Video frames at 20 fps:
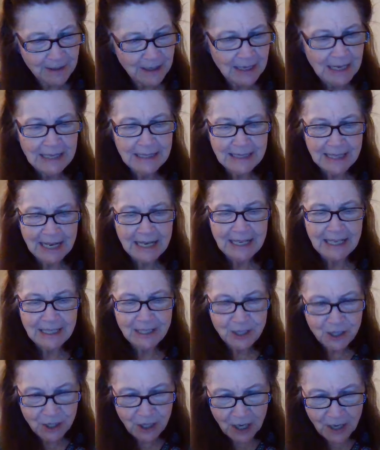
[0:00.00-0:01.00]
he said,
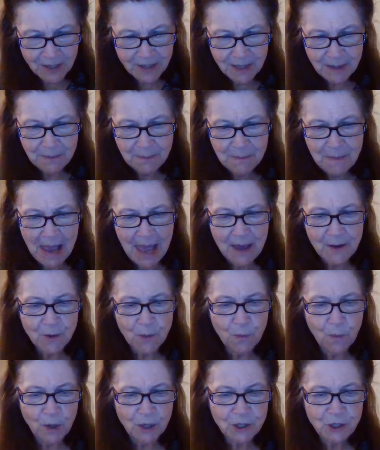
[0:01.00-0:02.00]
doesn't
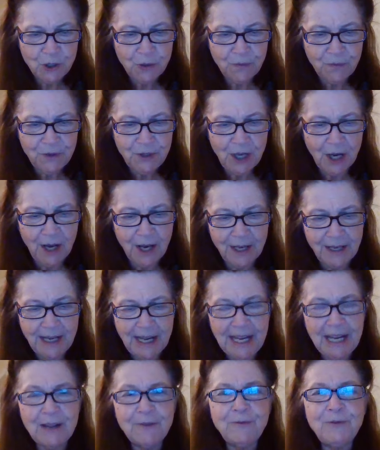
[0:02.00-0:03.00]
matter what you've done
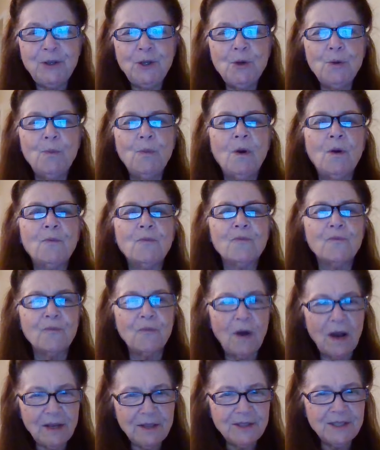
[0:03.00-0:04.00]
if you will
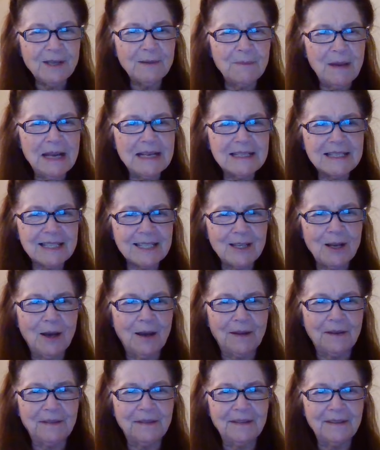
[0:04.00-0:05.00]
run to my
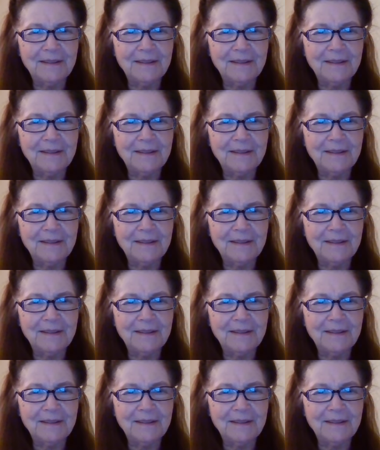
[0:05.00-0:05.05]
son.